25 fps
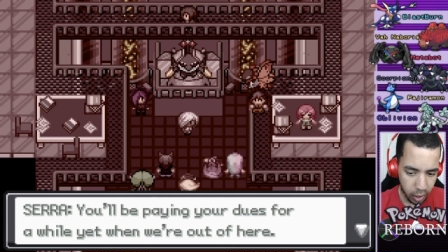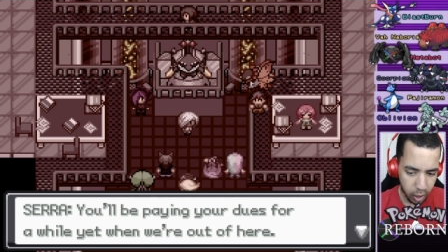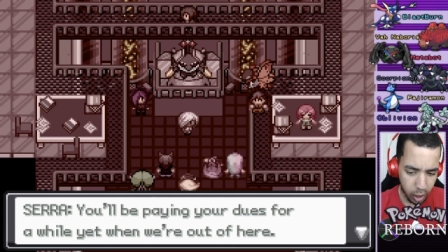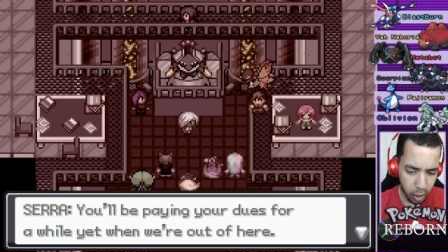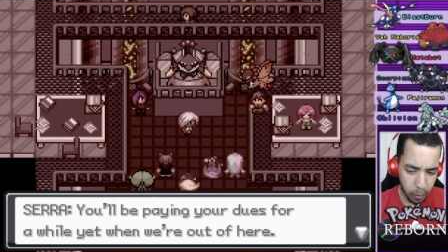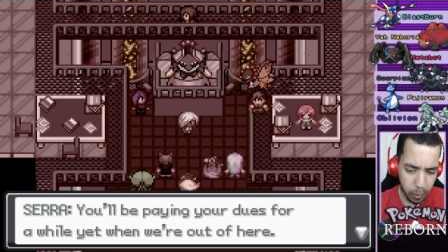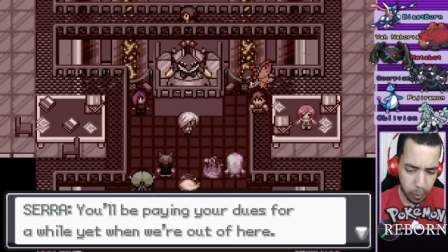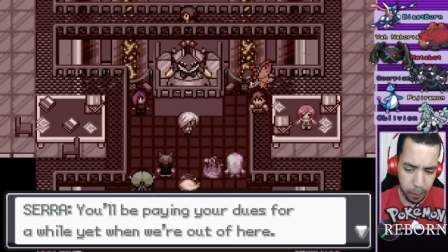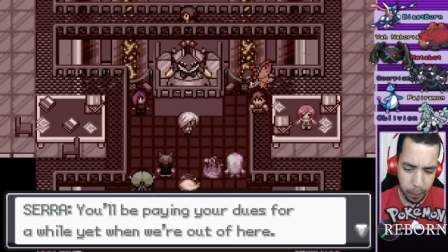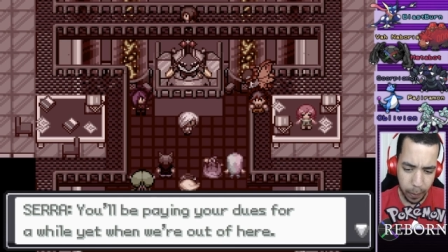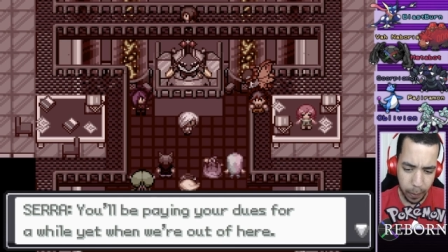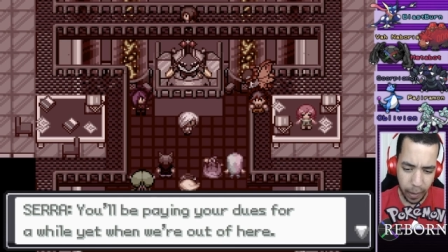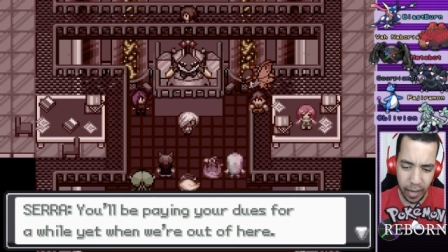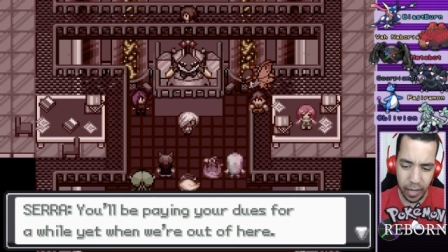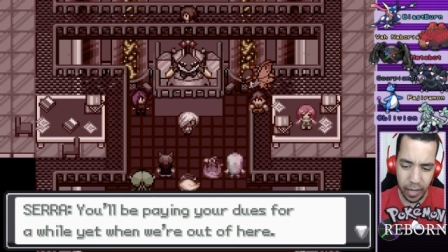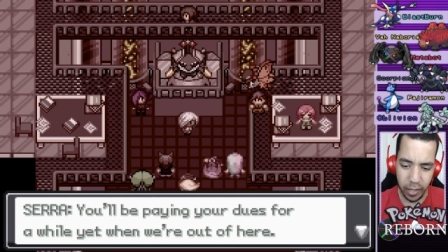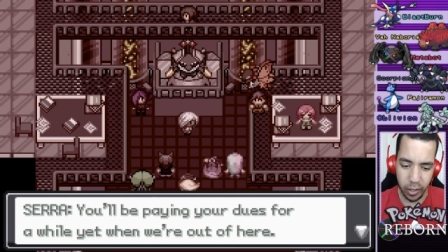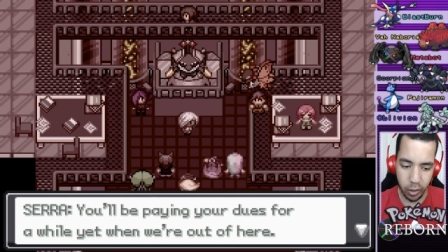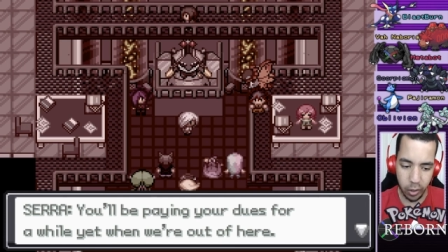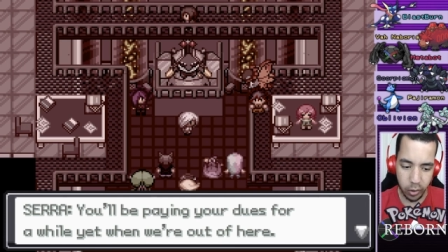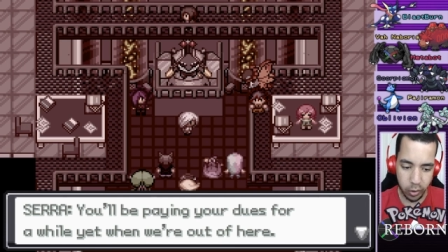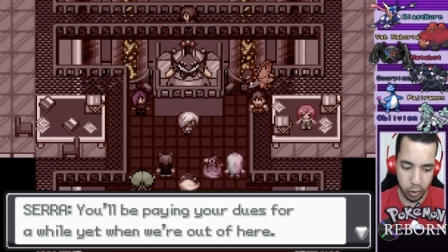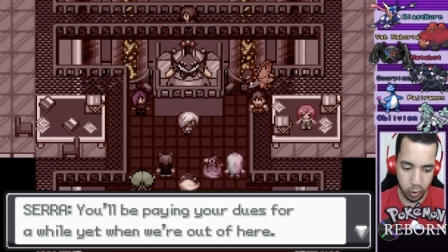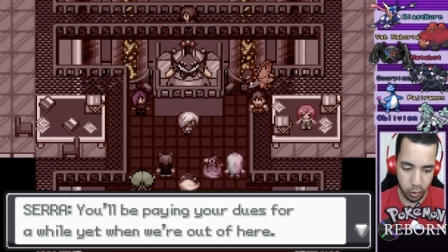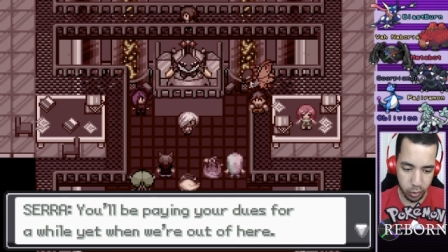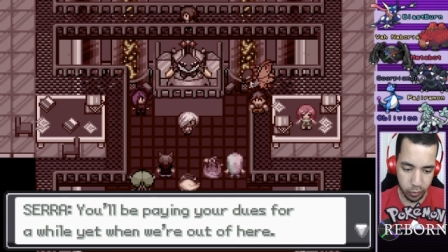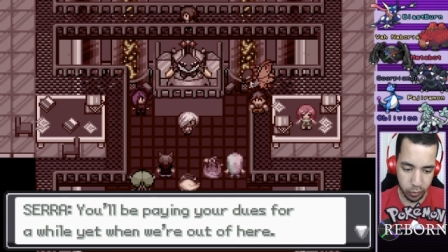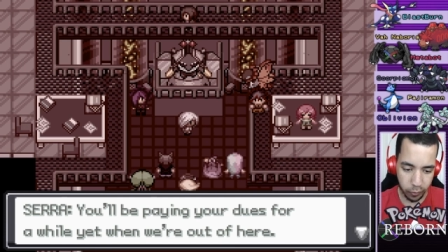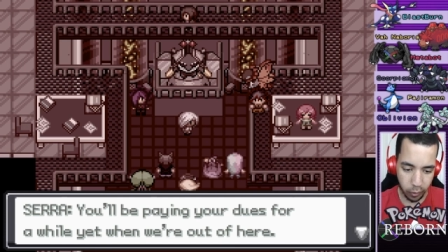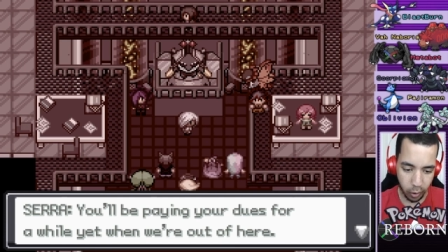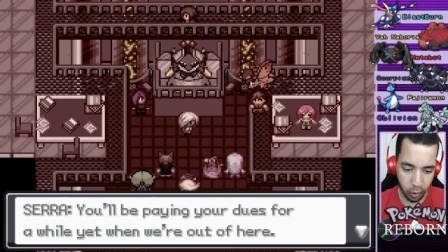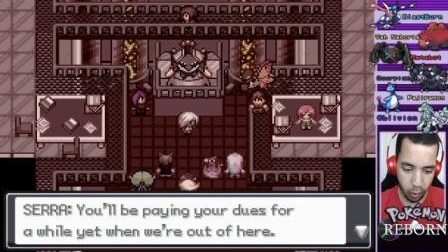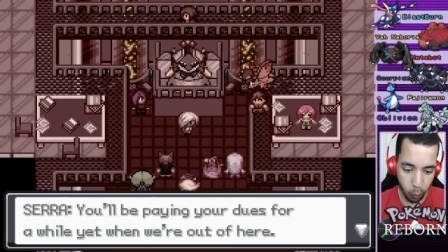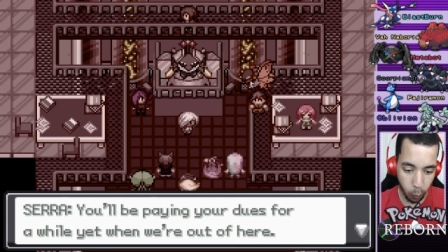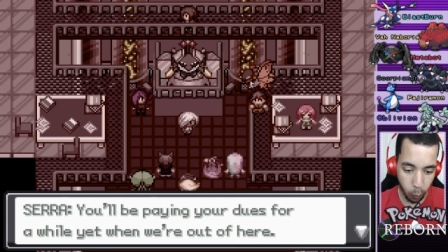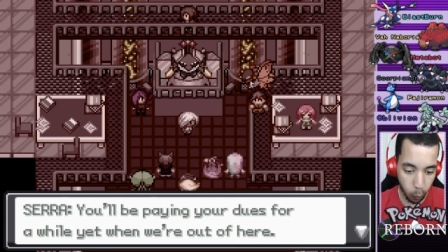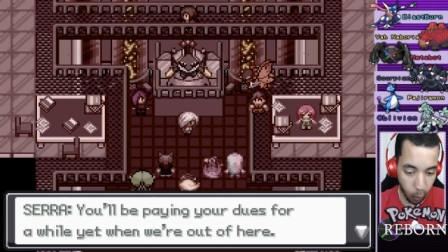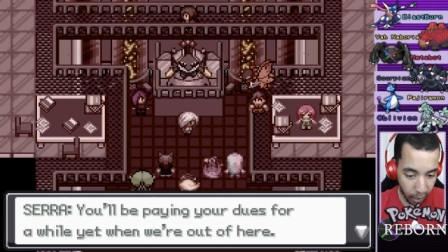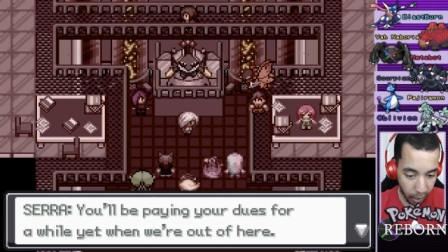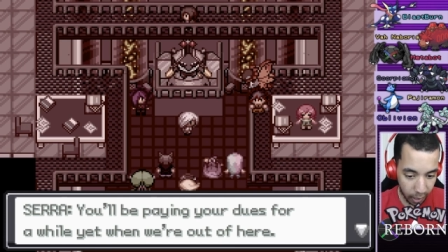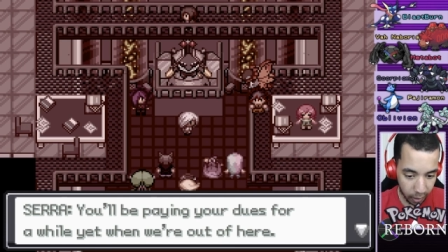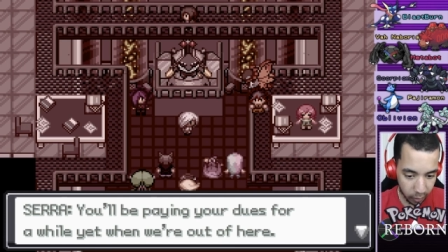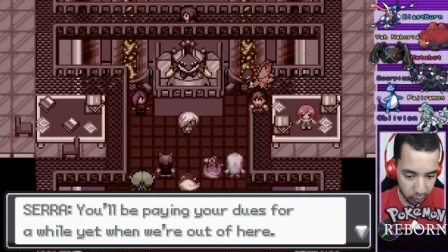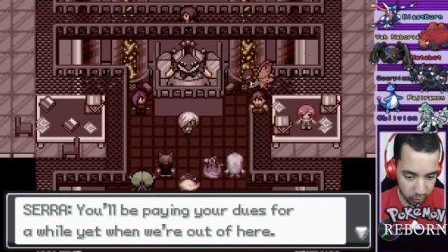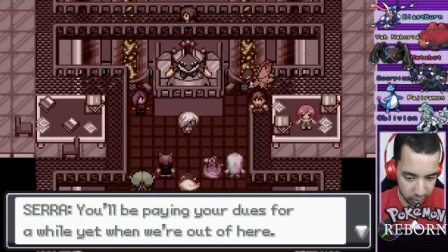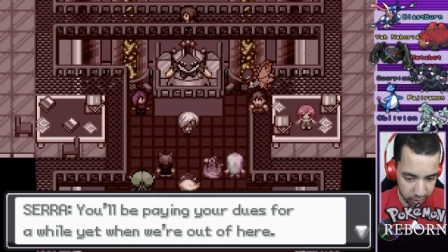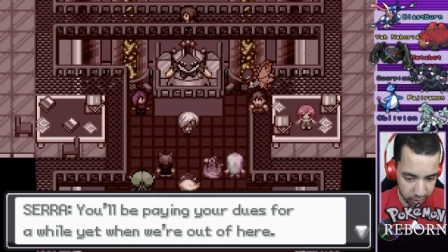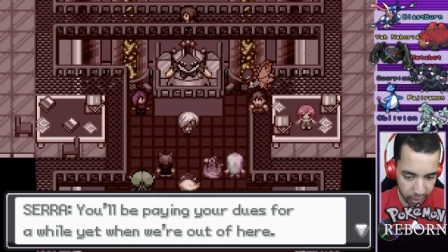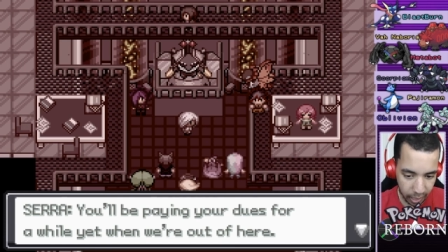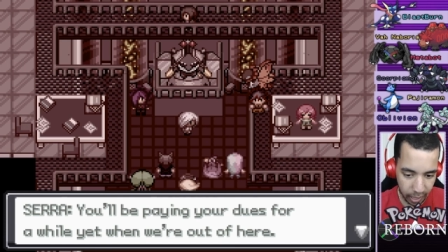You'll be paying your dues for a
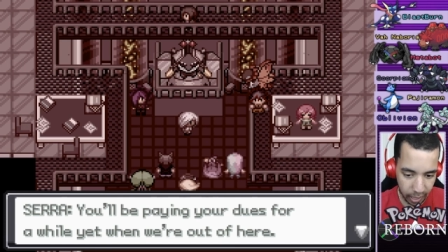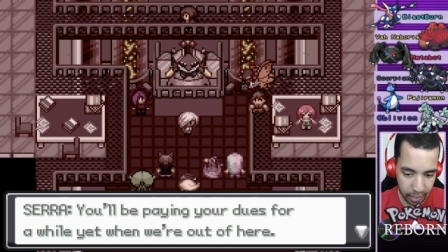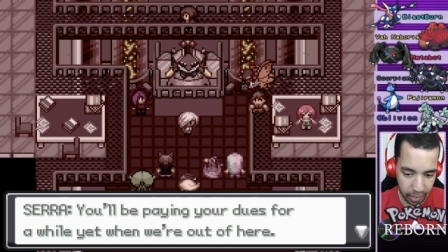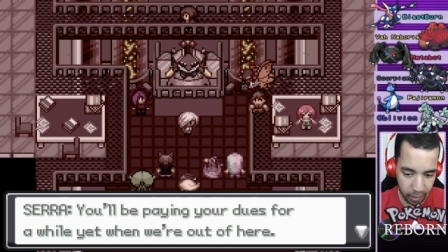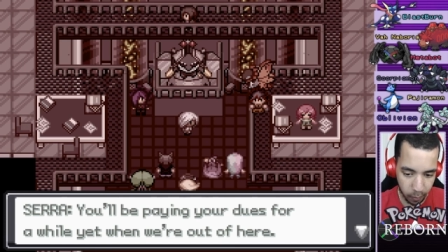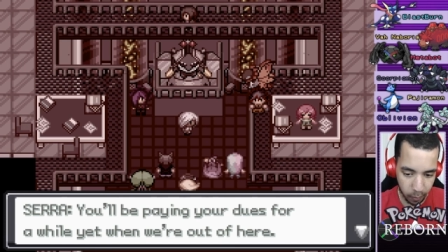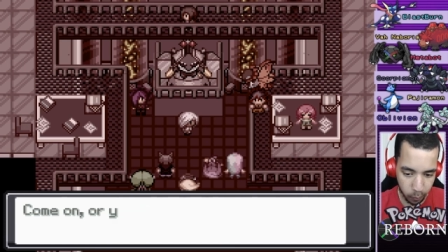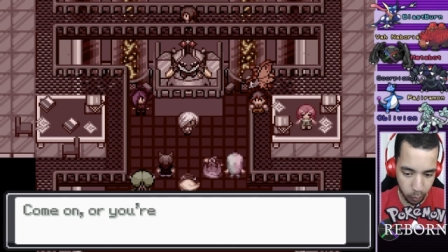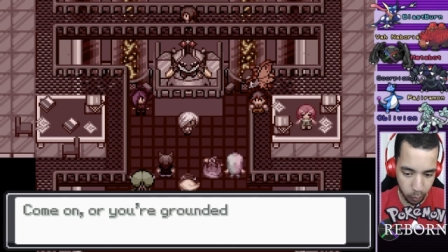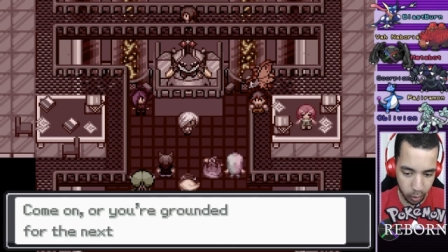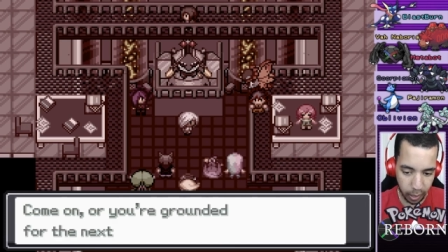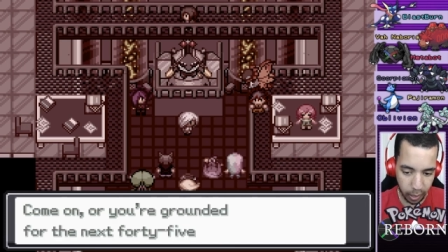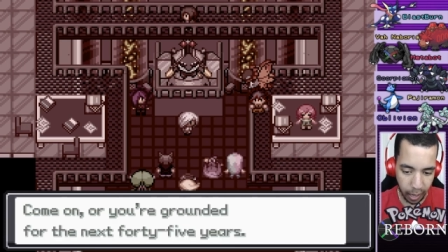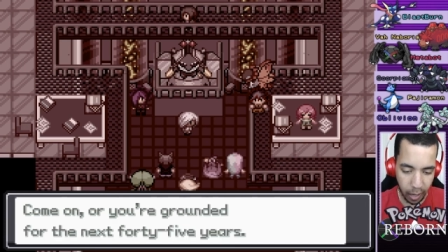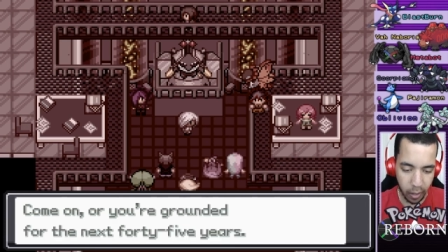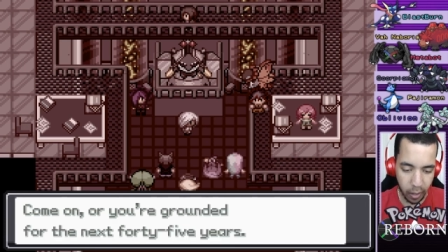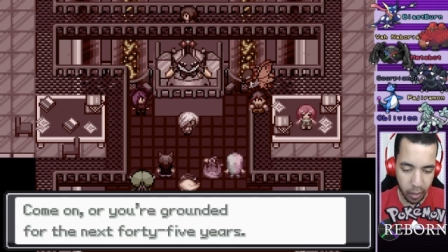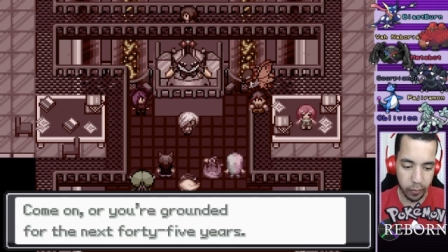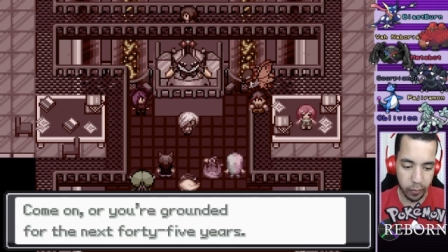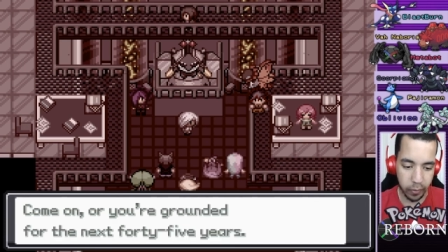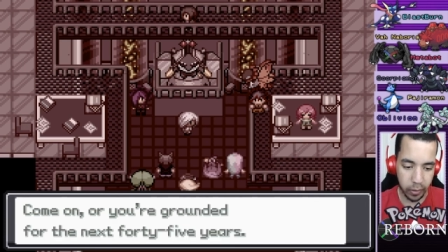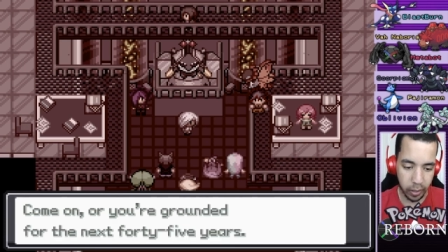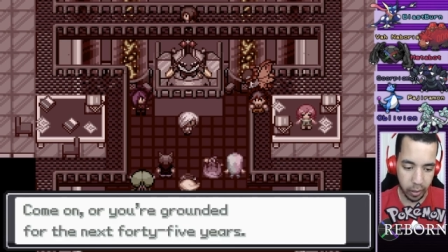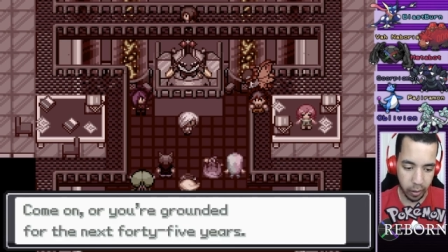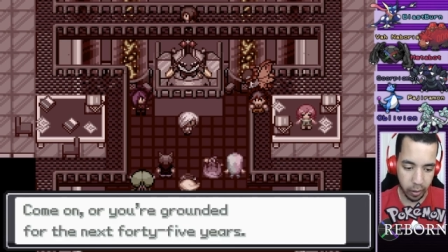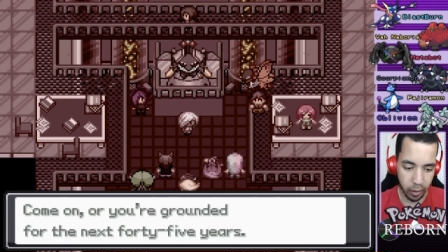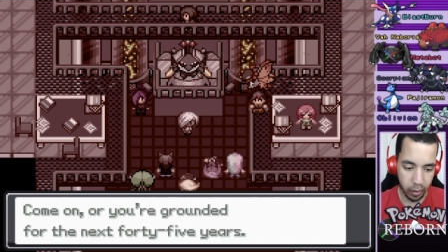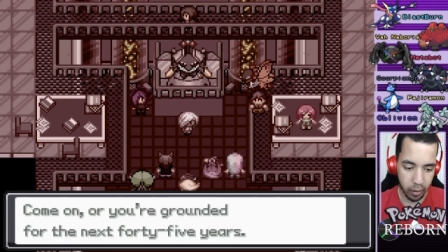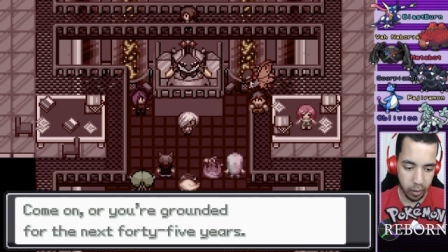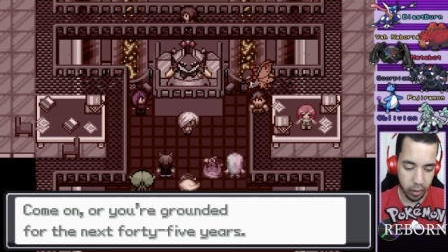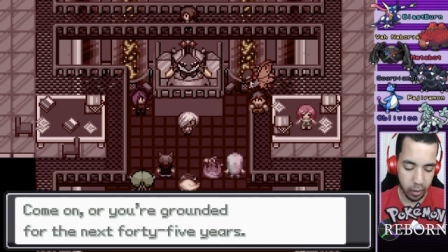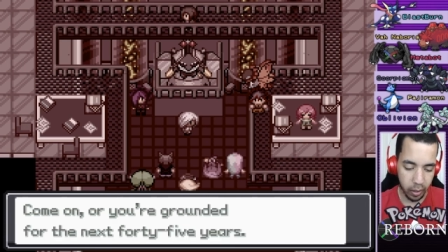while yet, and we're out of here.